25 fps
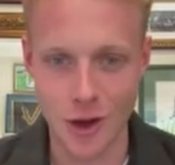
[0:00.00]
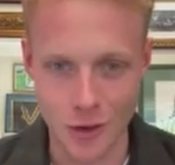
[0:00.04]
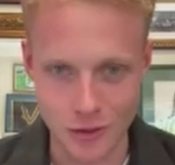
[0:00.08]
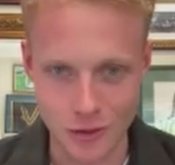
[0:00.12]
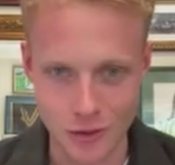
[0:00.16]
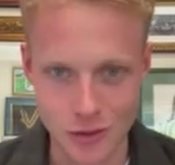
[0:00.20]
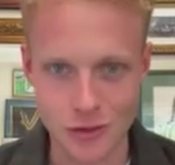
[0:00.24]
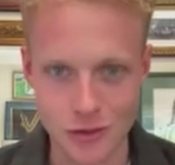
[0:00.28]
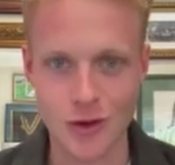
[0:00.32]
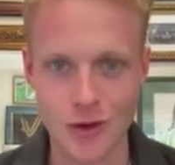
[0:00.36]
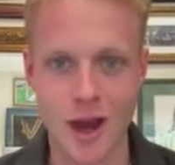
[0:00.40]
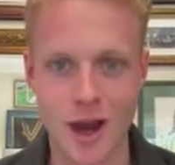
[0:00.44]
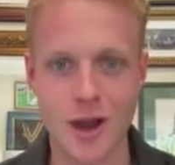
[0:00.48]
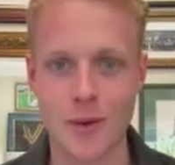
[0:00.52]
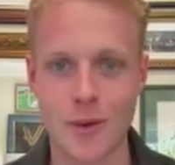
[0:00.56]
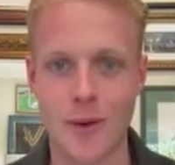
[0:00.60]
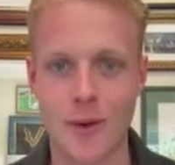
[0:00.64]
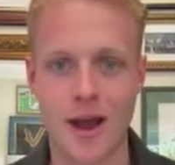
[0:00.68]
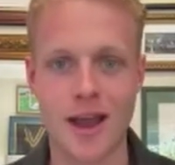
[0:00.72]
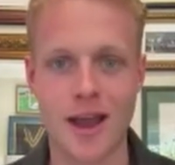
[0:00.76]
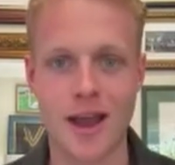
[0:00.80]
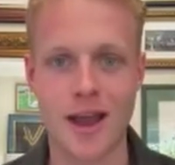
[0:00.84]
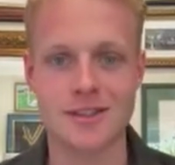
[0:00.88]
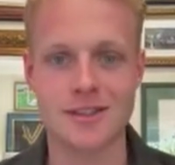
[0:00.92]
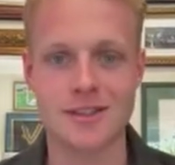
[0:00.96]
straight
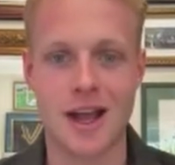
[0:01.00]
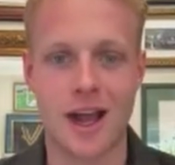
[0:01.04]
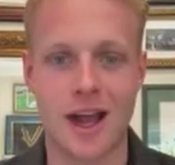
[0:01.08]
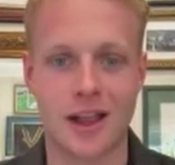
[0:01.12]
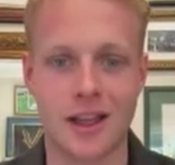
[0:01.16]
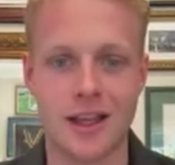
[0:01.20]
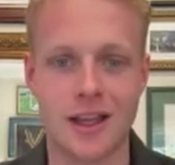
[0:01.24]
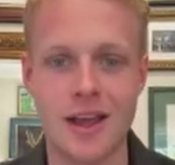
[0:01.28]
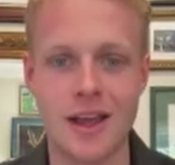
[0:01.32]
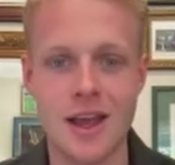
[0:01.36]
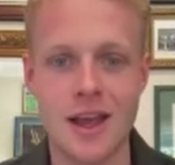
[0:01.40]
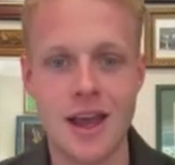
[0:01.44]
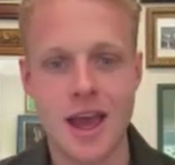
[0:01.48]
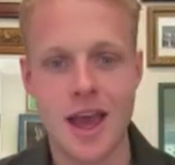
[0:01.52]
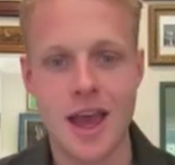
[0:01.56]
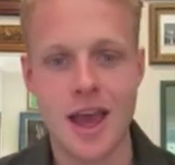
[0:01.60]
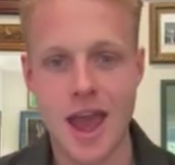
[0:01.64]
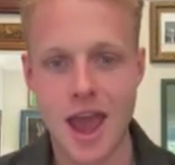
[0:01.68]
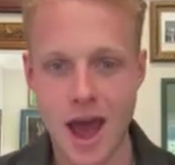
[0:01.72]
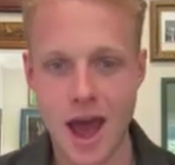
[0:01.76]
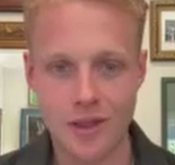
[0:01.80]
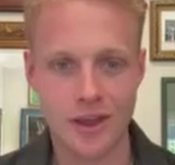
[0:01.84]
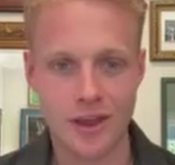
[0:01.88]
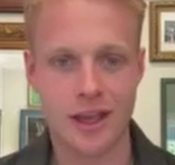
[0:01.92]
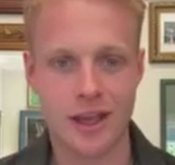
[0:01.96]
away exactly
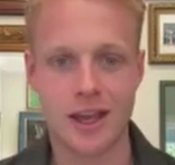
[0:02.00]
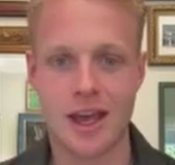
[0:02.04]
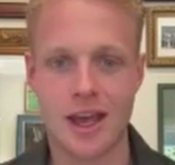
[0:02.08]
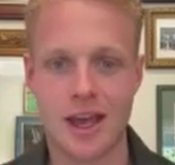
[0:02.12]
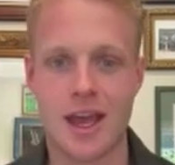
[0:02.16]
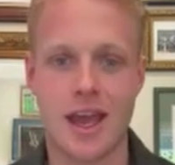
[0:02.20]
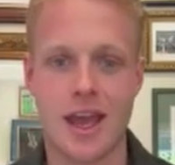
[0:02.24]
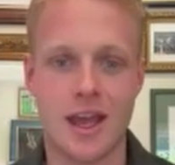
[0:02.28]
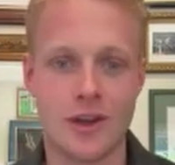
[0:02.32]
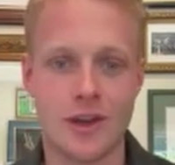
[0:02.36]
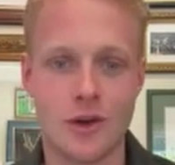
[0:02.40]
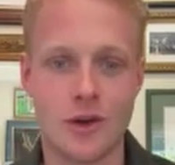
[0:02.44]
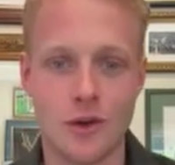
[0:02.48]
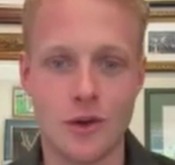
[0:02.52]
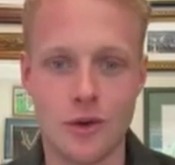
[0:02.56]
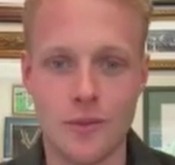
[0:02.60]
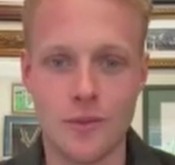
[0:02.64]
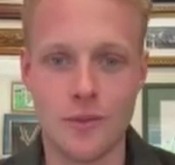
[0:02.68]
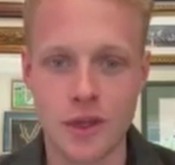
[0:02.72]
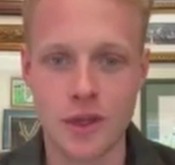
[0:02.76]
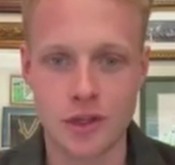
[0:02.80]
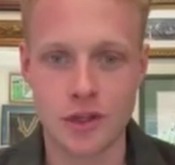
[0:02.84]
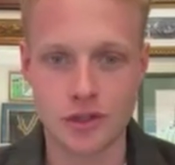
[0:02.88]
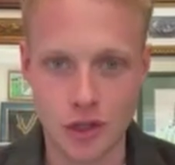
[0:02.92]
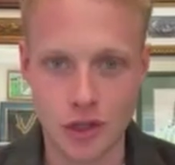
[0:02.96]
how they're going to
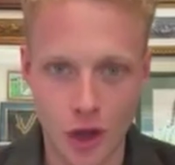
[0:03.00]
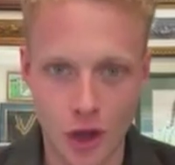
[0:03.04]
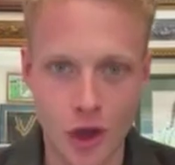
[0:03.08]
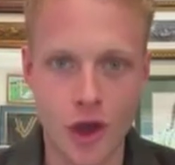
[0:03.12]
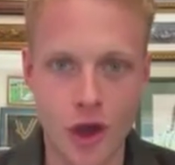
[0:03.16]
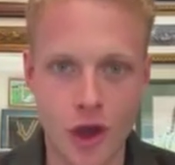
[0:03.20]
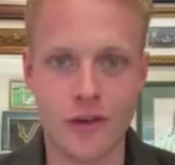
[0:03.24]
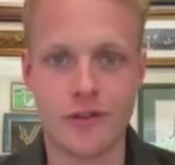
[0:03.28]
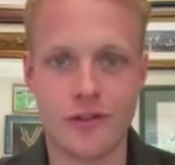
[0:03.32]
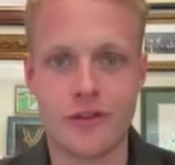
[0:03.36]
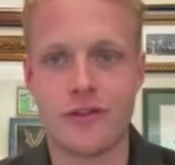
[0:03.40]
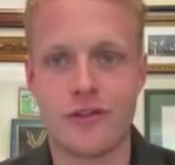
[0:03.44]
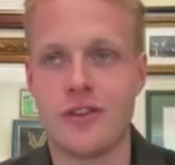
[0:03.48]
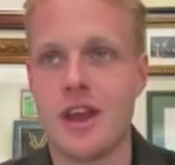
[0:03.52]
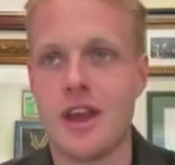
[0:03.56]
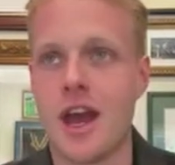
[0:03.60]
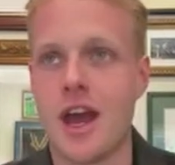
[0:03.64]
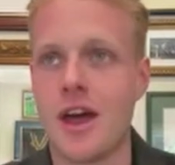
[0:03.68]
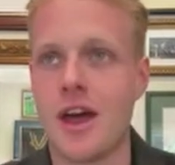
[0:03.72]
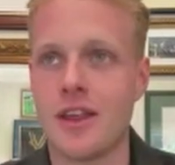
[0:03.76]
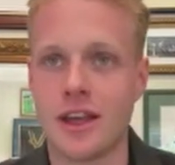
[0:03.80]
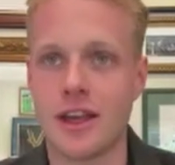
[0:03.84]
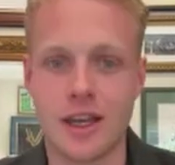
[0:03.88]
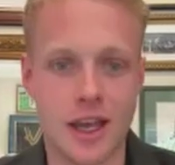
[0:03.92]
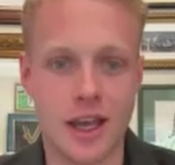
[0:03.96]
handle turf,
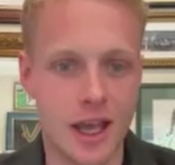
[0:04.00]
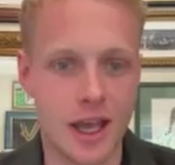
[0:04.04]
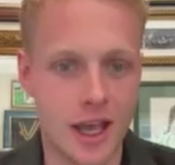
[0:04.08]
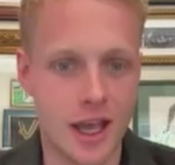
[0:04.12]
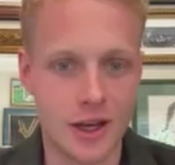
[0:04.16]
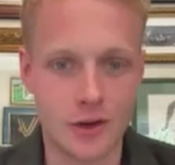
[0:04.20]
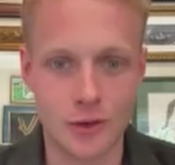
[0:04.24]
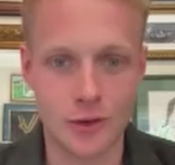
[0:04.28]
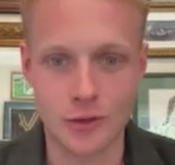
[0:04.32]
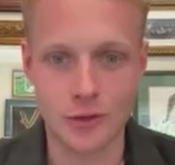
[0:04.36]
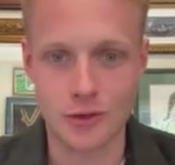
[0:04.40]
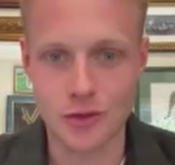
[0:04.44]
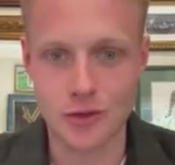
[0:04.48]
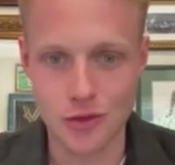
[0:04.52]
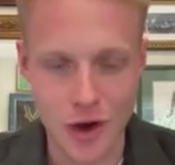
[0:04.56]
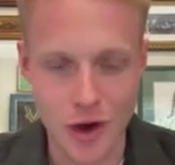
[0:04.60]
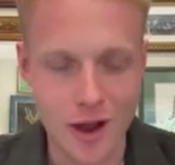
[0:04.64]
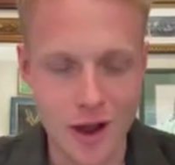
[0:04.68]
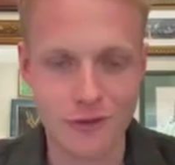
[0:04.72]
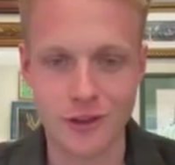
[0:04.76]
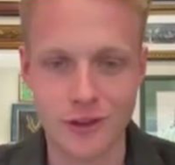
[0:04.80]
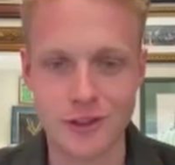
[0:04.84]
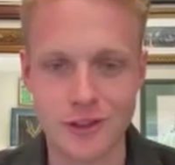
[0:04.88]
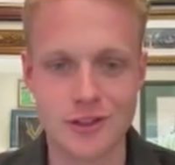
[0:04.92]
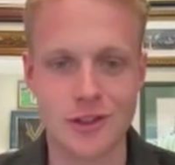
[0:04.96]
how they're going to handle
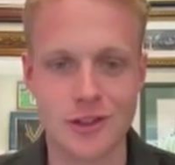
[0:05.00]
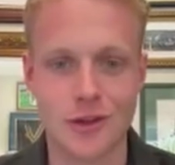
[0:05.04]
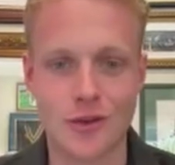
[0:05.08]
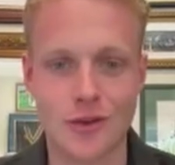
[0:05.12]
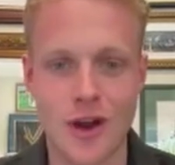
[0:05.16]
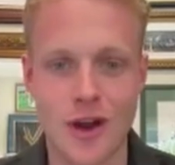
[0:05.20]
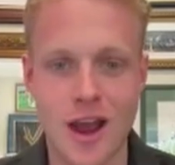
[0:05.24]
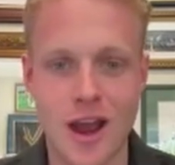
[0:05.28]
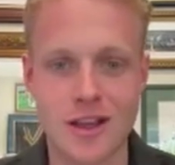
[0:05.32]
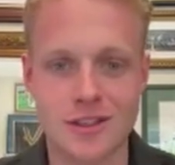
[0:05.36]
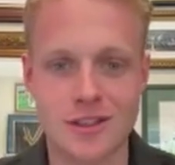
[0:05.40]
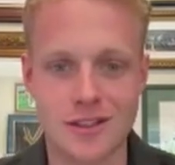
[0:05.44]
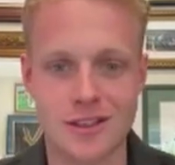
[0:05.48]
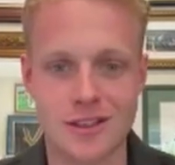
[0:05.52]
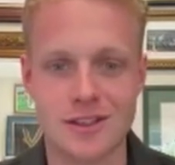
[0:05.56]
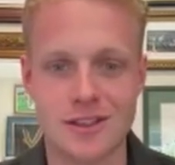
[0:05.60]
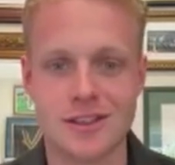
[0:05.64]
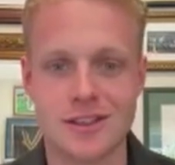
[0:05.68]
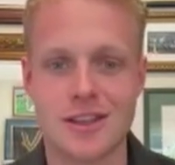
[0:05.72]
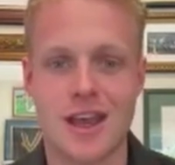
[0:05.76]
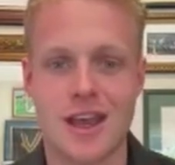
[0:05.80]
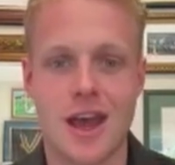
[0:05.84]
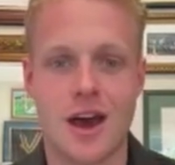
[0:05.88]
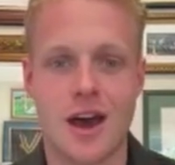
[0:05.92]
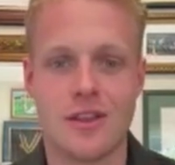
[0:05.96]
traveling to the
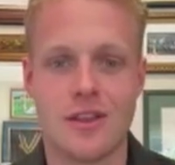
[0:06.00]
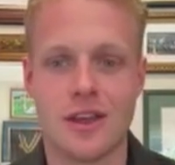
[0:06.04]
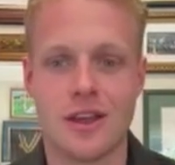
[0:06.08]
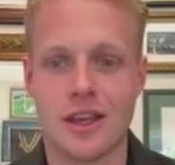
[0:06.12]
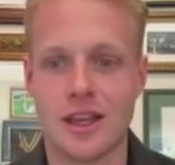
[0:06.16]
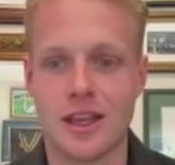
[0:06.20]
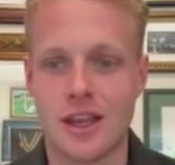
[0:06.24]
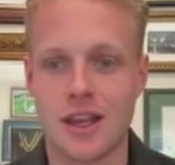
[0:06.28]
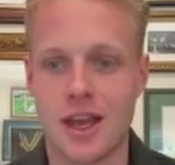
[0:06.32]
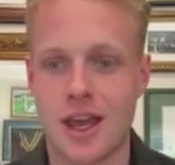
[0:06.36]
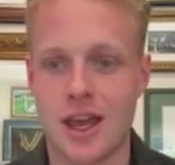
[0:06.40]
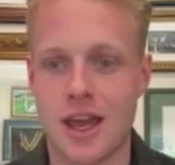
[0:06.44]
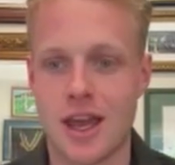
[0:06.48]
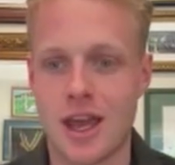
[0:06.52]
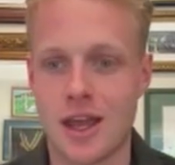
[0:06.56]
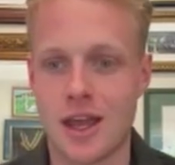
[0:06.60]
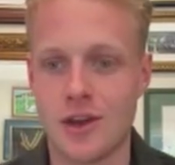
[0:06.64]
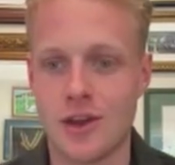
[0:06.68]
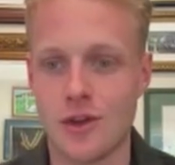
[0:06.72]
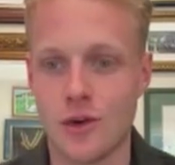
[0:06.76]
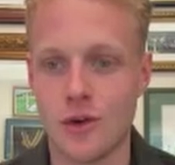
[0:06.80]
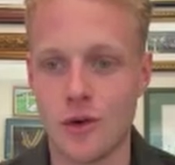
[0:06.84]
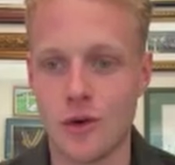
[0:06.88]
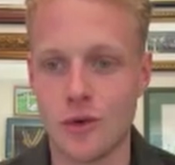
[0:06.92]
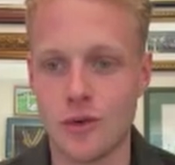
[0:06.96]
races, how they're going to
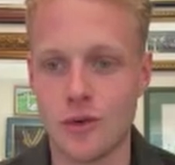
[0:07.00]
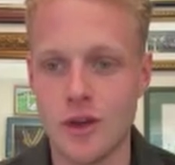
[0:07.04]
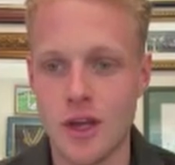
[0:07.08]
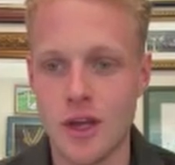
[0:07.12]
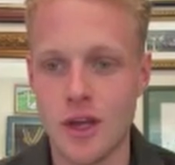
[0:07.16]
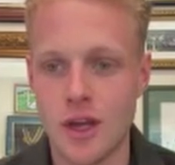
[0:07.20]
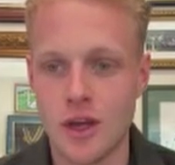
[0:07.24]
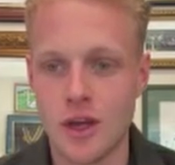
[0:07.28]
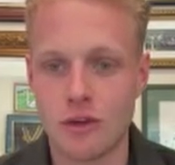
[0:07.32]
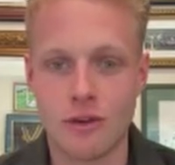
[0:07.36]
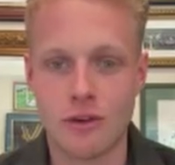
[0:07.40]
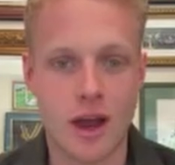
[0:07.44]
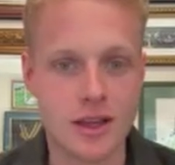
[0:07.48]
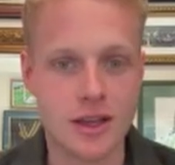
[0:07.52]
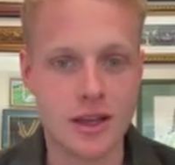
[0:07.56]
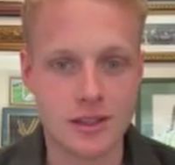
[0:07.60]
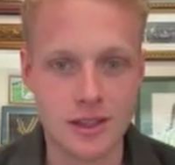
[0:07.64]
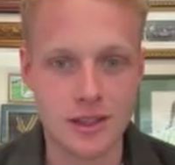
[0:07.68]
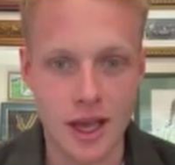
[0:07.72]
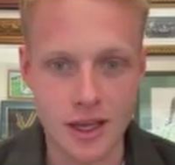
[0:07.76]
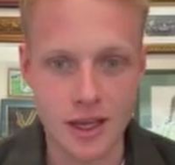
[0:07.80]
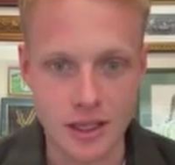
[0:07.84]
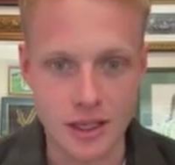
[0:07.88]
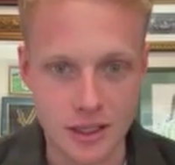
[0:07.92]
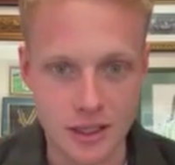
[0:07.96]
handle race
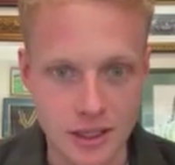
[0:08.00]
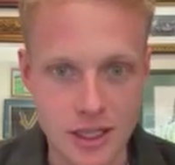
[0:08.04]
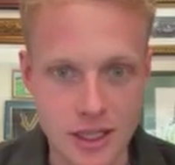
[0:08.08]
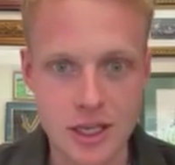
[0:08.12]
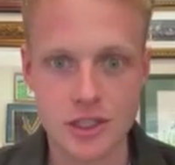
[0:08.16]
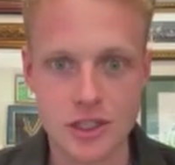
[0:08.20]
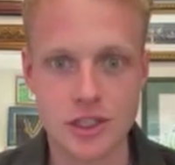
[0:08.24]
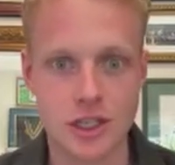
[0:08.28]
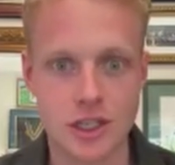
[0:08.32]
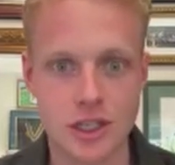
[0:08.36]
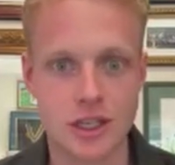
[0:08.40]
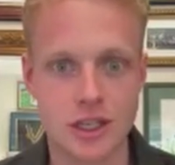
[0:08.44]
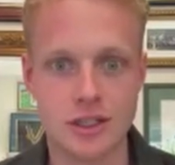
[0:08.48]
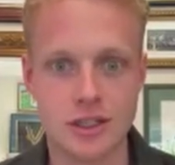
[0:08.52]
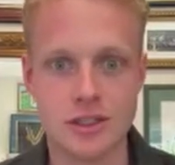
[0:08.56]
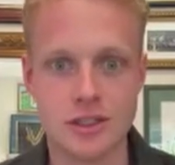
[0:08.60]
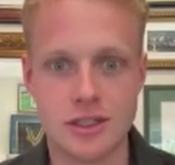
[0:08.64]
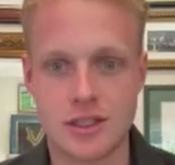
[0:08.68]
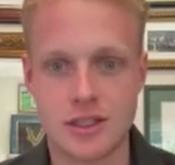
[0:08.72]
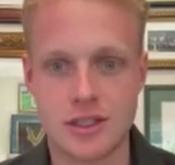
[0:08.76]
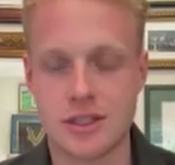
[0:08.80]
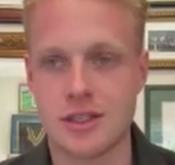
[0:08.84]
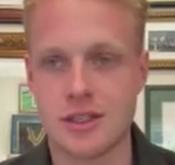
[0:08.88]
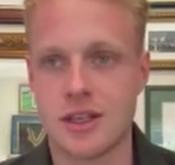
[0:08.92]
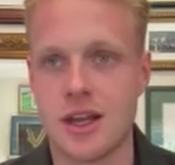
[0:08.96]
day
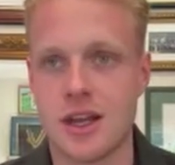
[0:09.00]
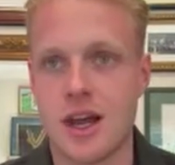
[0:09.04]
conditions,